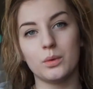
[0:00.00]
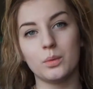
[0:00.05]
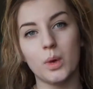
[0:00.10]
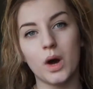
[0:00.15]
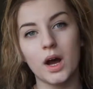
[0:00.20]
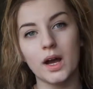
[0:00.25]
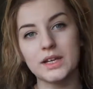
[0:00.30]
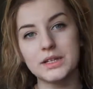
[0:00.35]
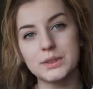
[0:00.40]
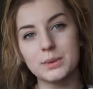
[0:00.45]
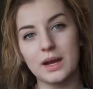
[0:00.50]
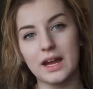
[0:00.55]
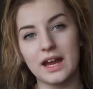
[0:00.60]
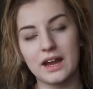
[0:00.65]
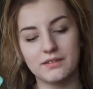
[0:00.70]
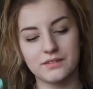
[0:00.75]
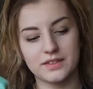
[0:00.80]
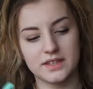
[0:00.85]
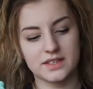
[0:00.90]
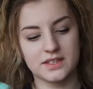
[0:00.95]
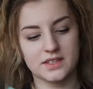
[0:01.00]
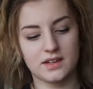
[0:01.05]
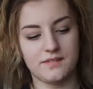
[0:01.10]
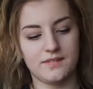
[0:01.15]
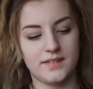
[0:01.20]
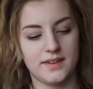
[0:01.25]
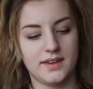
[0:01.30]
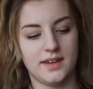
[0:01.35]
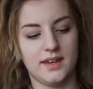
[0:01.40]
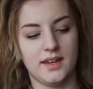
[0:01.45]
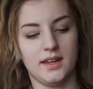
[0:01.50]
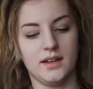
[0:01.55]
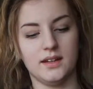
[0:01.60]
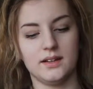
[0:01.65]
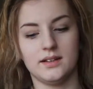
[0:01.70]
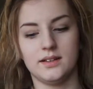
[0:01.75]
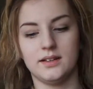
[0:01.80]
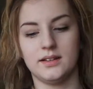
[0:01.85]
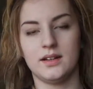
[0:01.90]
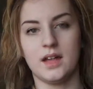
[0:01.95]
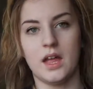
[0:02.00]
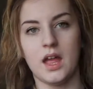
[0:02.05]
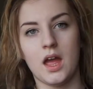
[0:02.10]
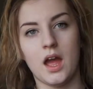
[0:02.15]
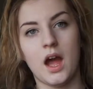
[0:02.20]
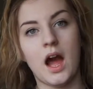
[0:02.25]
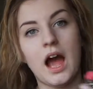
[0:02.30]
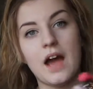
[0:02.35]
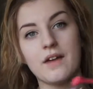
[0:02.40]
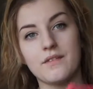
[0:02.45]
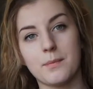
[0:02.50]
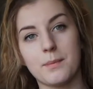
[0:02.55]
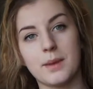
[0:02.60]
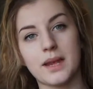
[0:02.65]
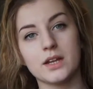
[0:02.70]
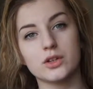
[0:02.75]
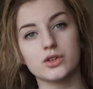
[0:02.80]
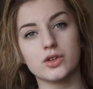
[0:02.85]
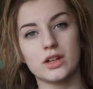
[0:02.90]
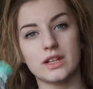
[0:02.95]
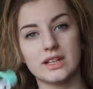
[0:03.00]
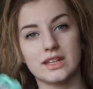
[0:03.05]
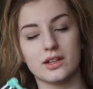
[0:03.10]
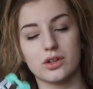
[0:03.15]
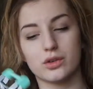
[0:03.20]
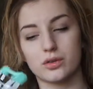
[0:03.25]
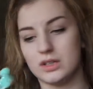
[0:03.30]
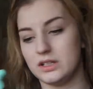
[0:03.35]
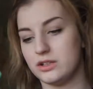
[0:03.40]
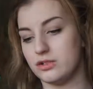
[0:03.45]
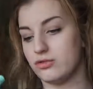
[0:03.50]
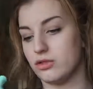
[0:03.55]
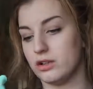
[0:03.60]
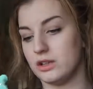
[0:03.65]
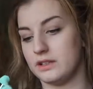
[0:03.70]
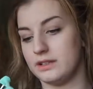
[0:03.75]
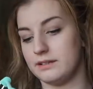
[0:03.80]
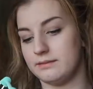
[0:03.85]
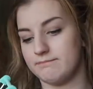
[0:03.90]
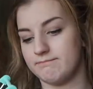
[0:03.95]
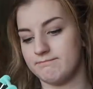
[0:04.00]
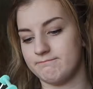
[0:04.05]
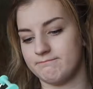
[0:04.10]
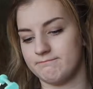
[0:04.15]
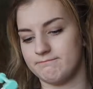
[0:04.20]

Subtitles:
Why do I have this stuff in here? I have a pink trolley and a green trolley.